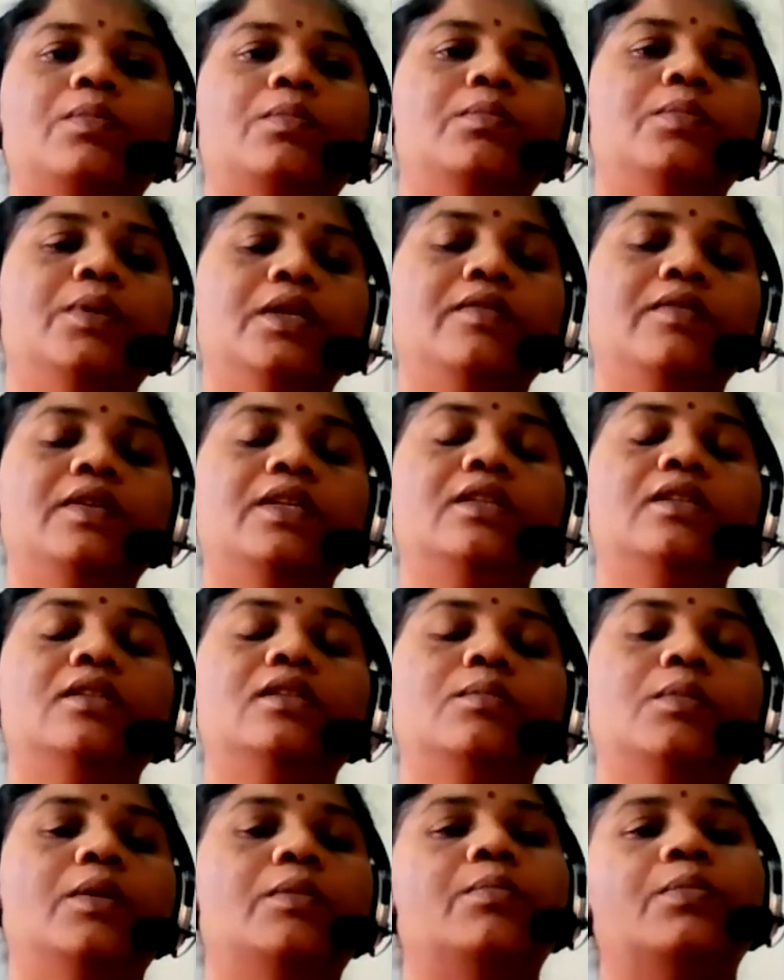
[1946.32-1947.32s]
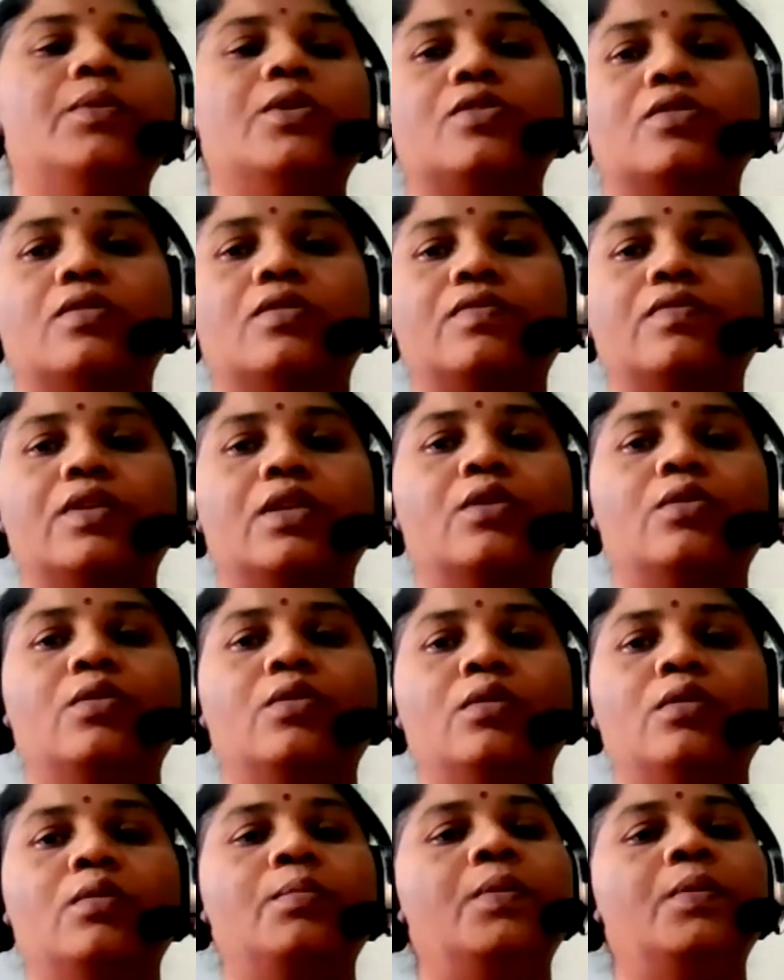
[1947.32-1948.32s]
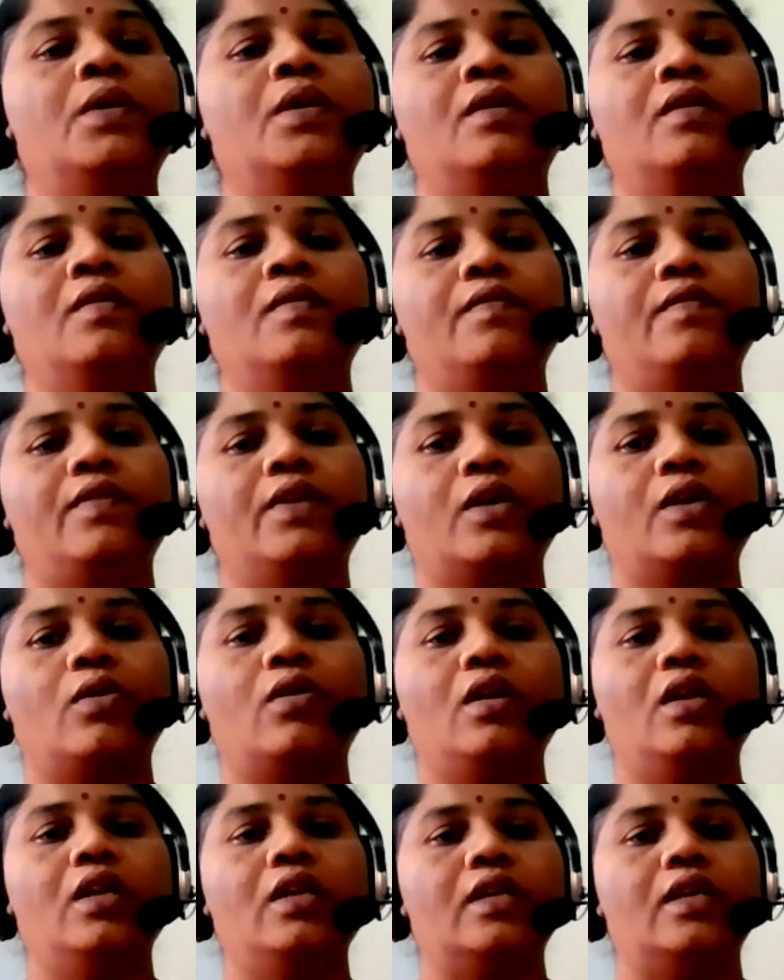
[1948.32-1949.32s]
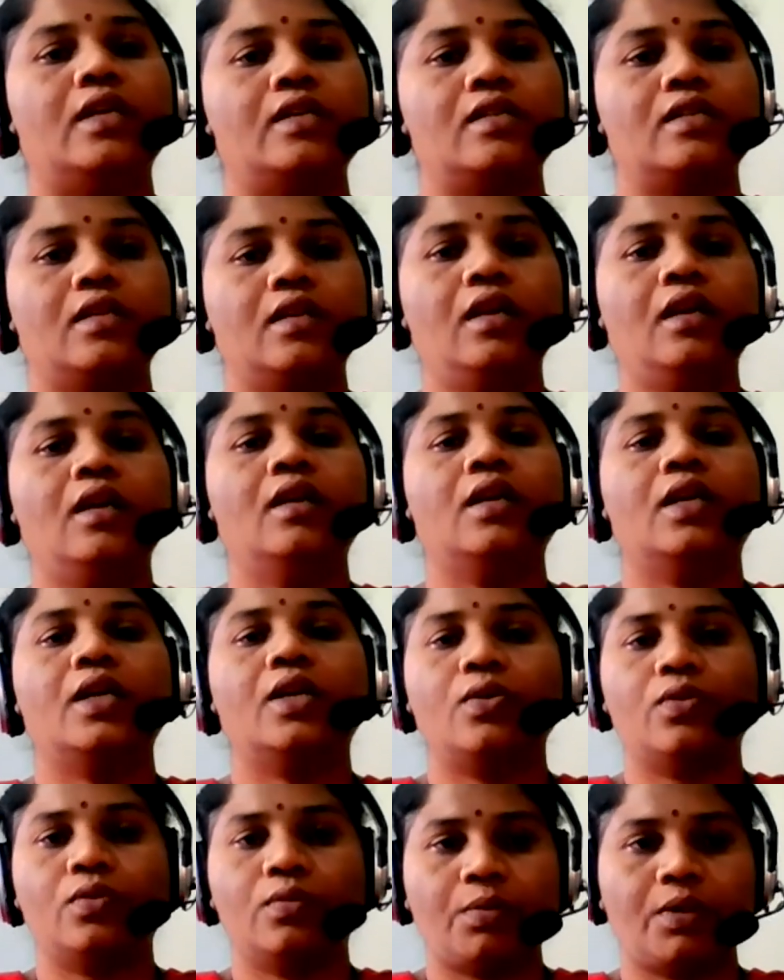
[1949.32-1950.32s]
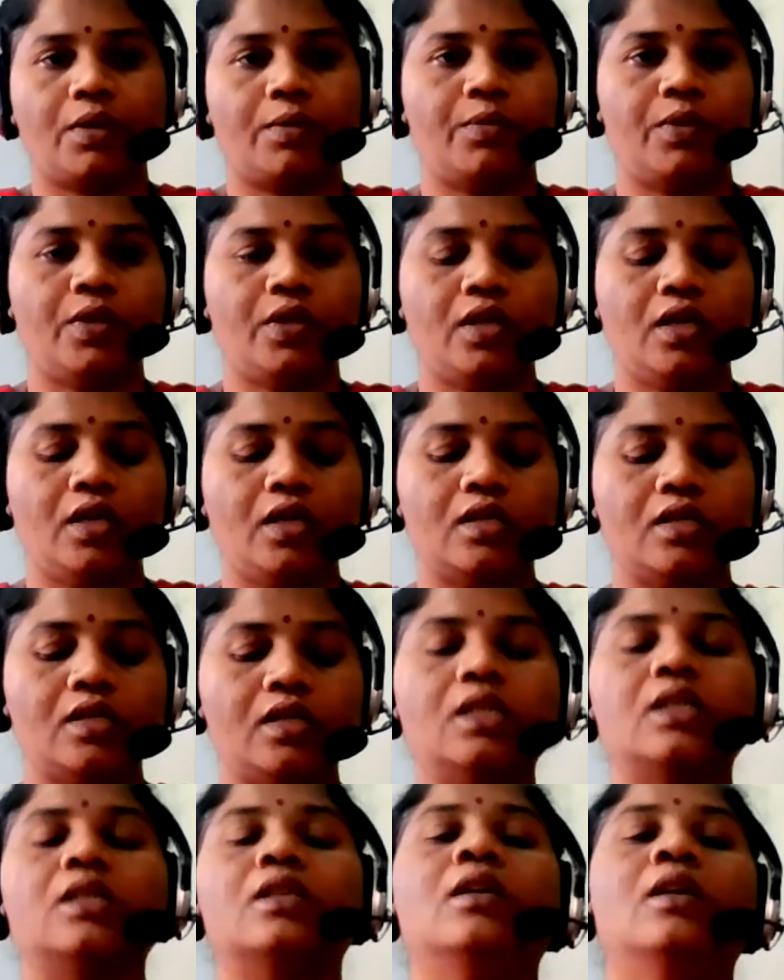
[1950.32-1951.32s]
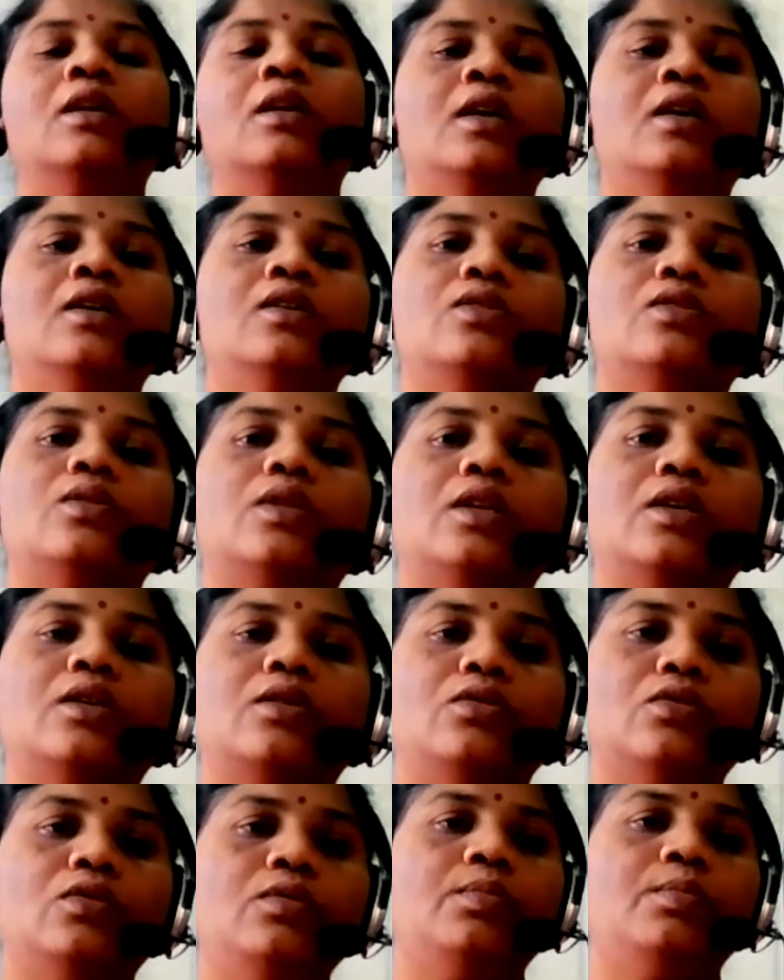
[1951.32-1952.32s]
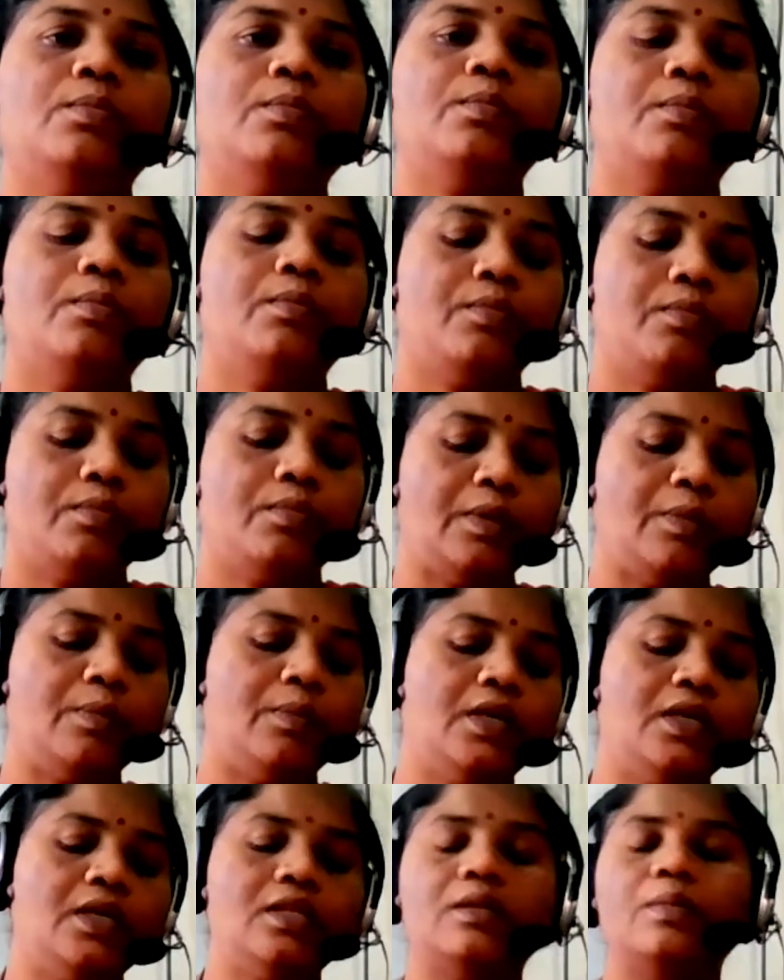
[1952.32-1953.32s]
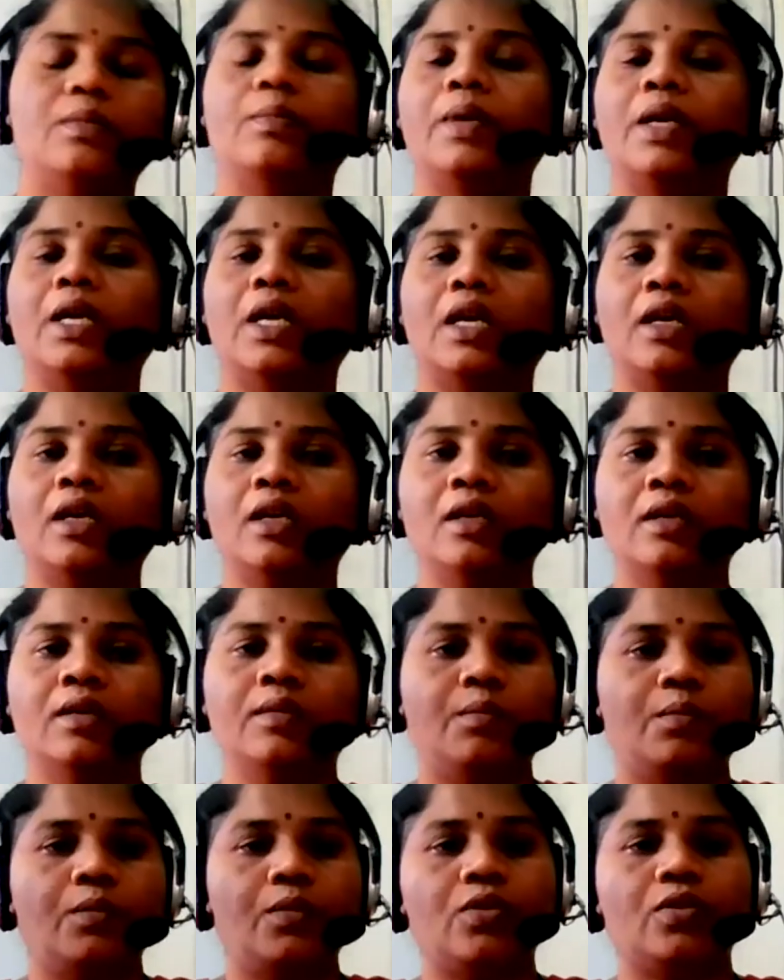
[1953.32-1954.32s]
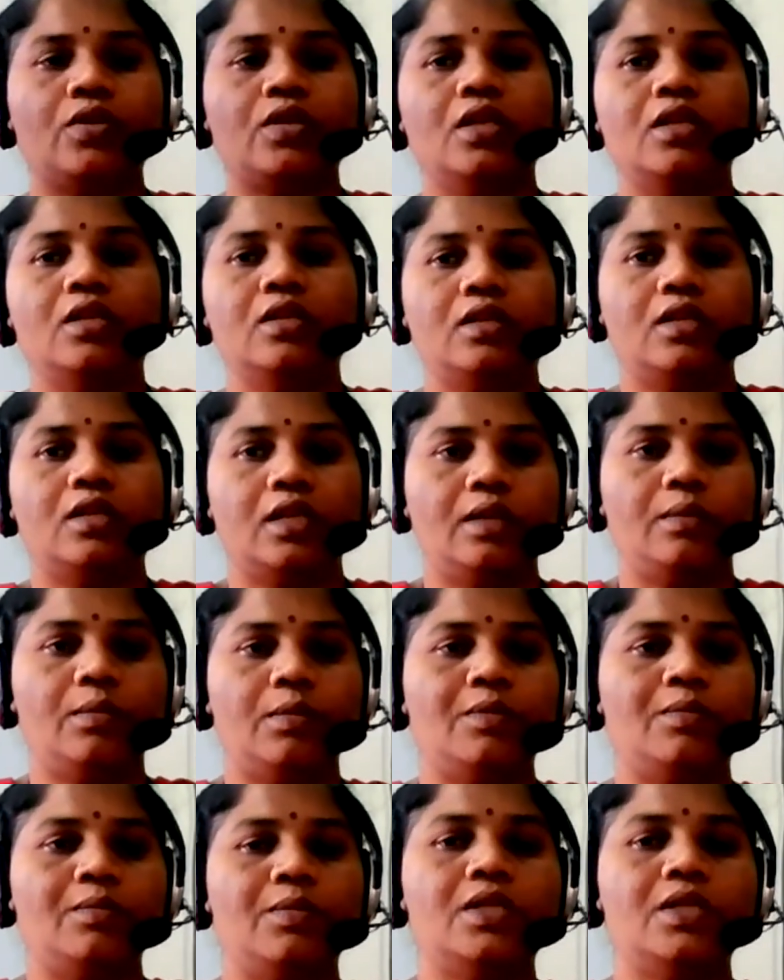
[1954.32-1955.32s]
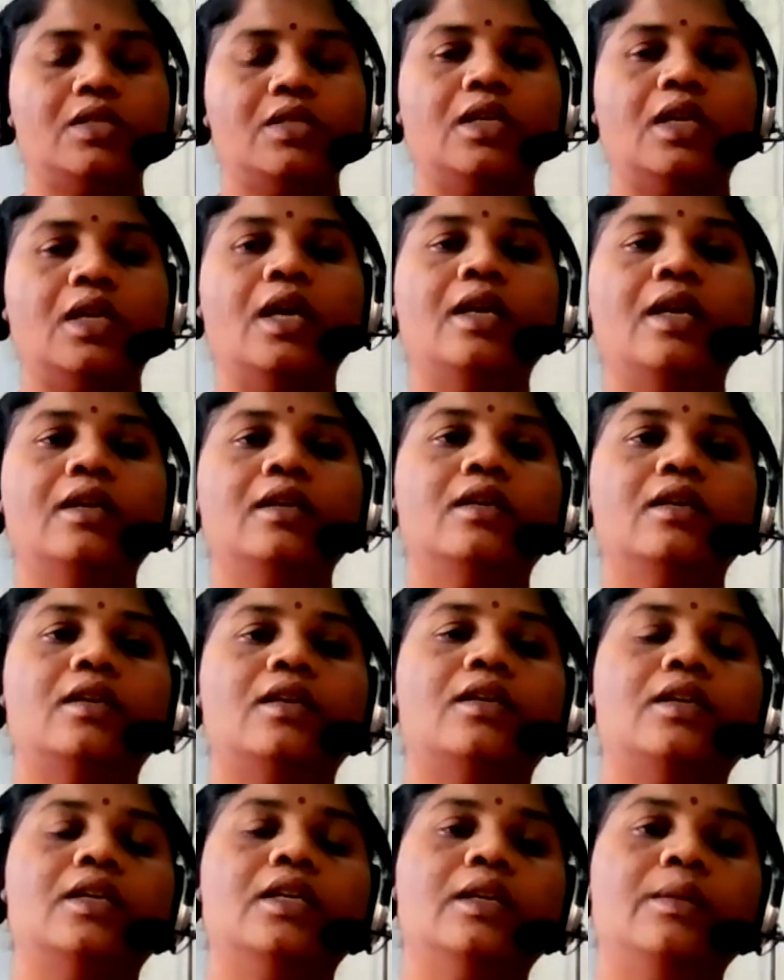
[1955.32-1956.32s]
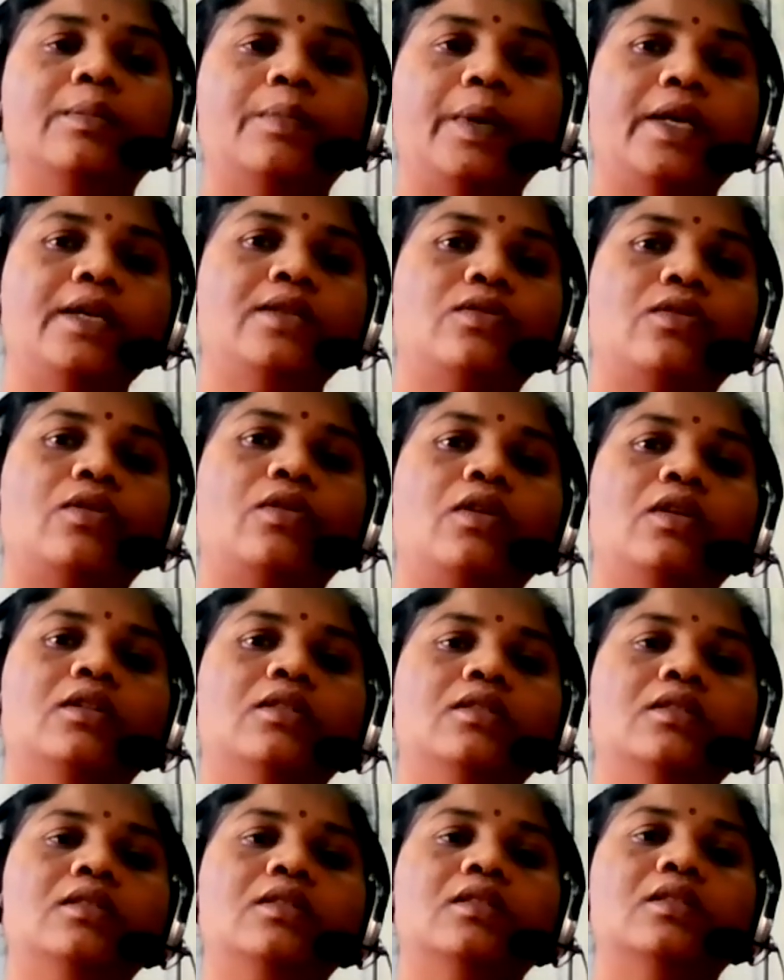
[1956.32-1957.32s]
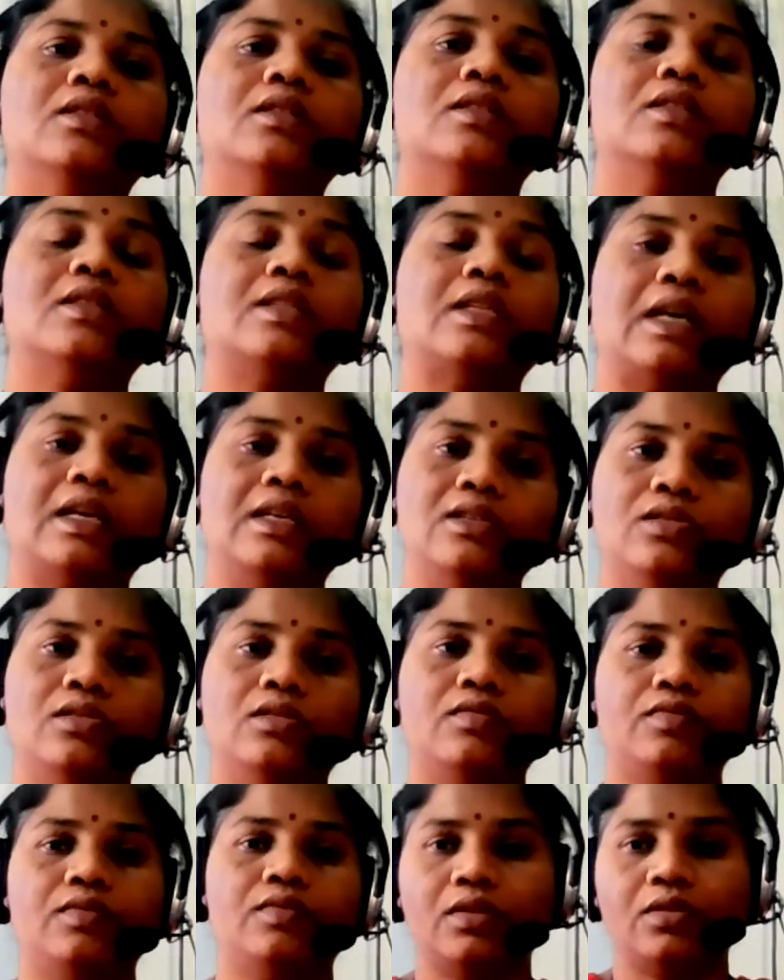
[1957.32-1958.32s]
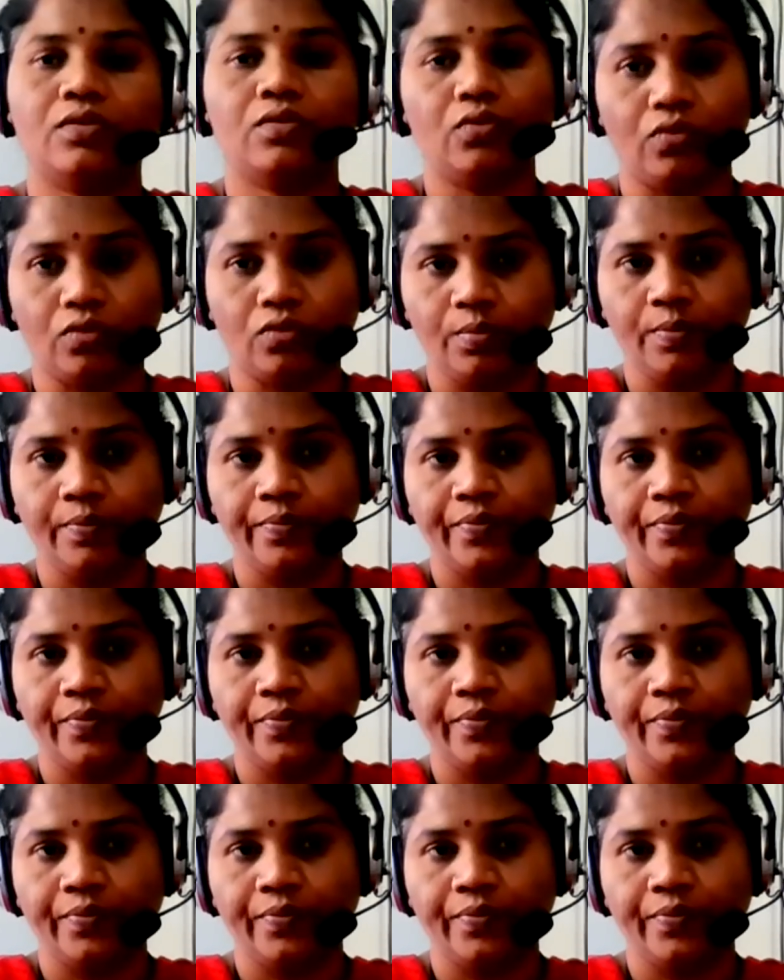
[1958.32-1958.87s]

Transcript: between the members of a group, we call it as a group communication. So the group members may more than three members, and it depends on the size of the group.